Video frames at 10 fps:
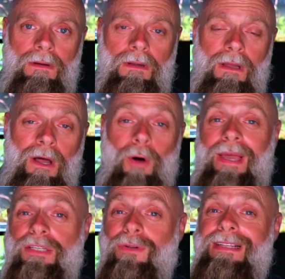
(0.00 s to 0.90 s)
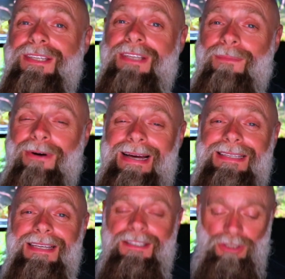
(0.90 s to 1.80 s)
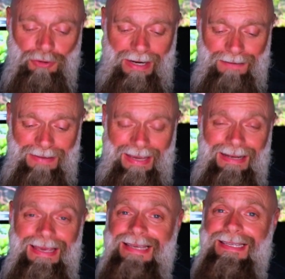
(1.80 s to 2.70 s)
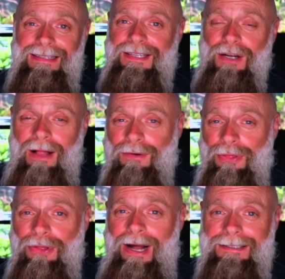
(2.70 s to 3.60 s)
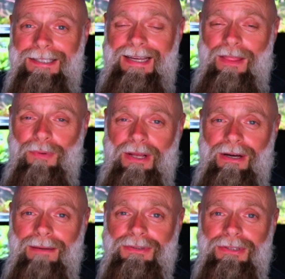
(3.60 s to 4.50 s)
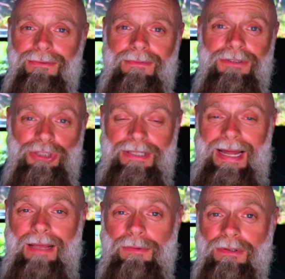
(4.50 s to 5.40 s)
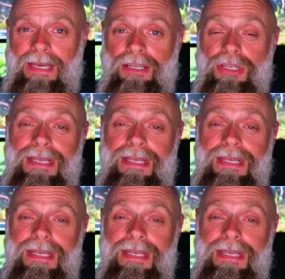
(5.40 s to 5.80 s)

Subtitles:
Okay, so let's summarize this. Let's try to make it easy. Let's get all of our thoughts together when it comes to genetic mutations.